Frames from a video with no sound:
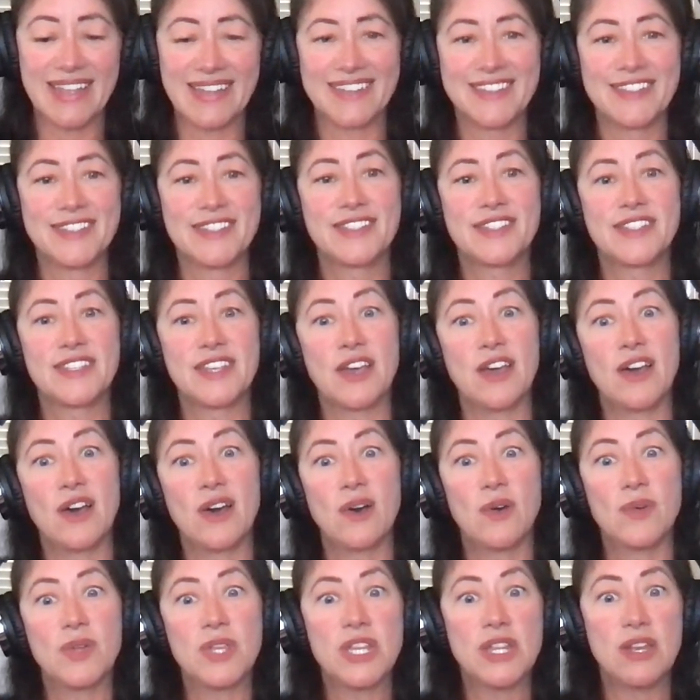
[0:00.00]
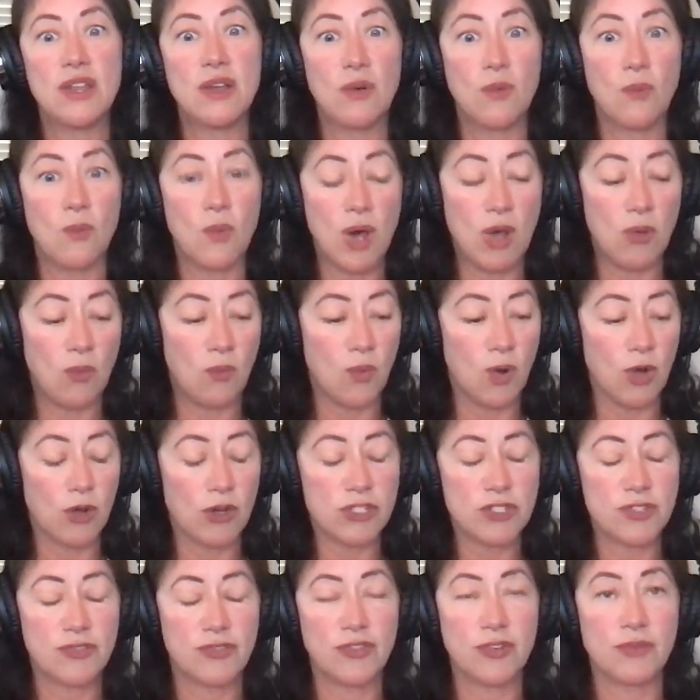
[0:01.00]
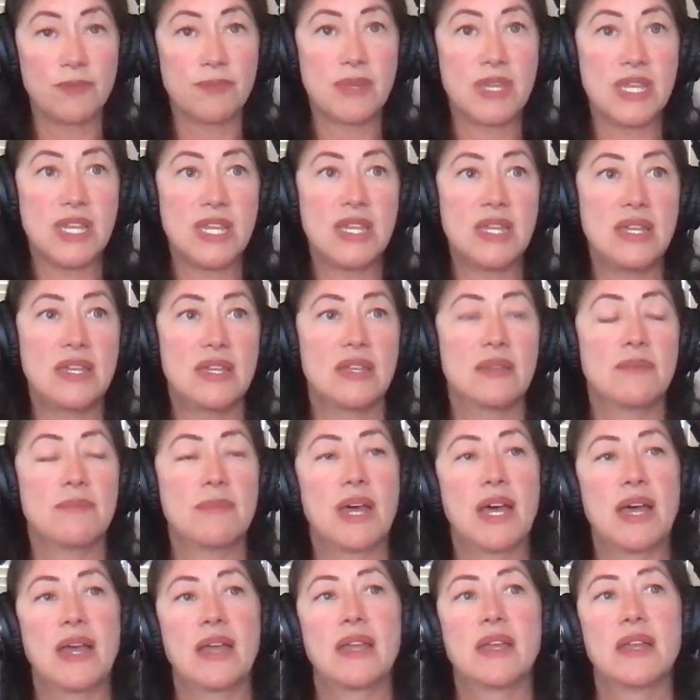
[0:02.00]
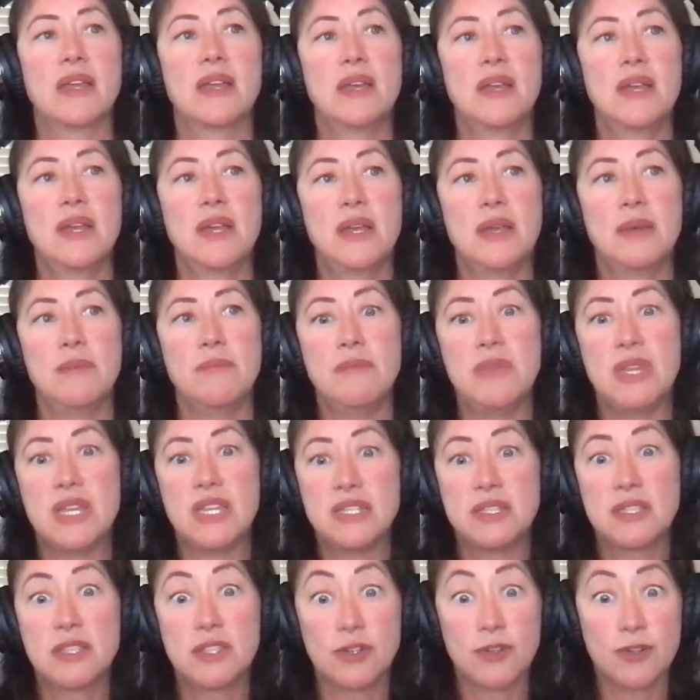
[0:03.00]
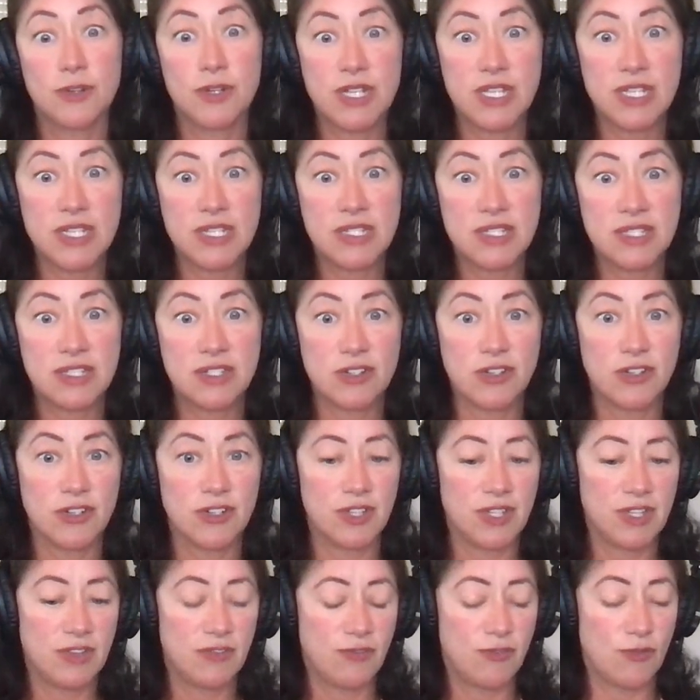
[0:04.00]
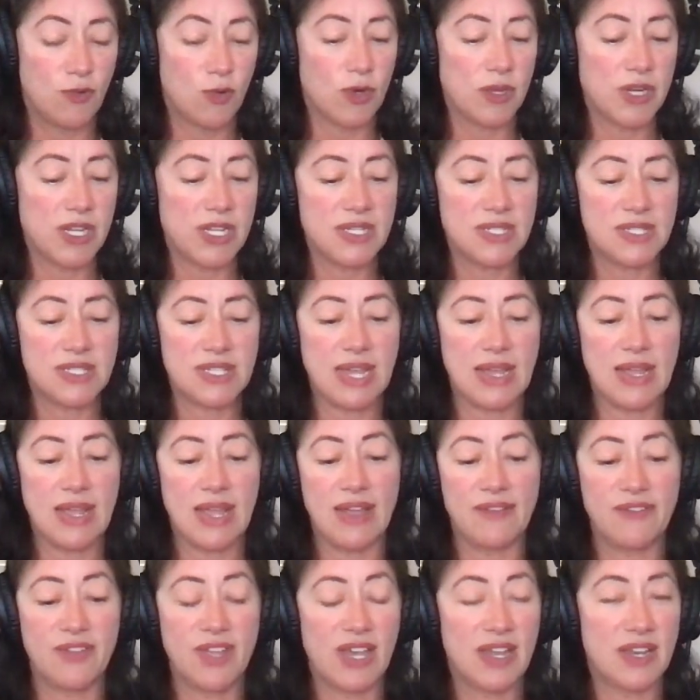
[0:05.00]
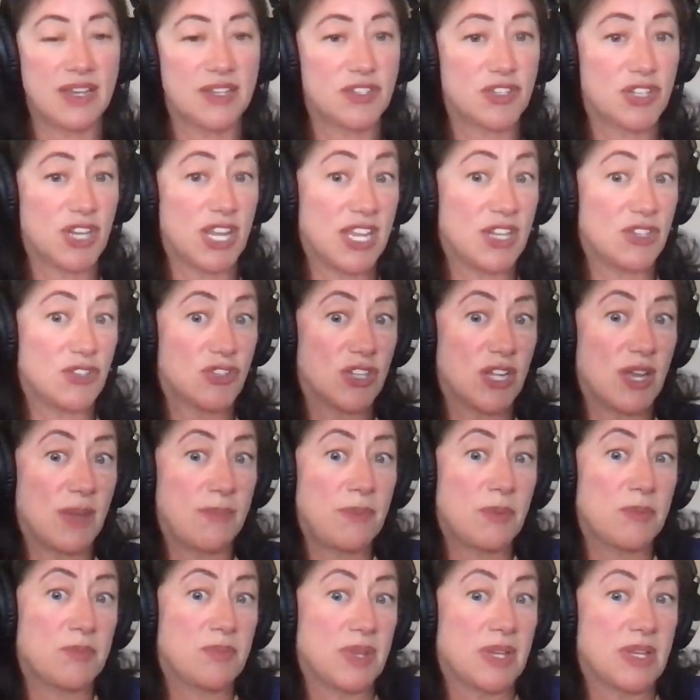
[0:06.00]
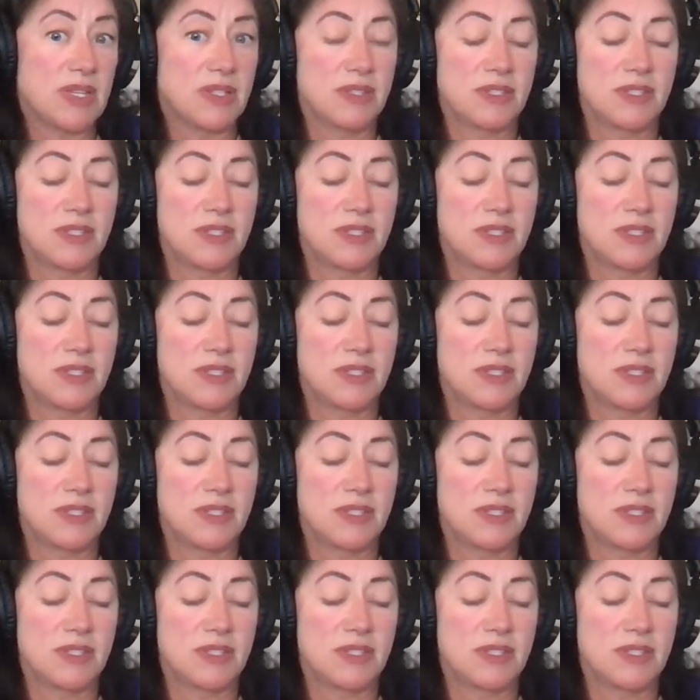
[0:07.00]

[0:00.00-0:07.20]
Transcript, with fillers: Happens. So, yeah. you know, what worked for me in my mid 30s and early 40s, I, have got to change it up a bit.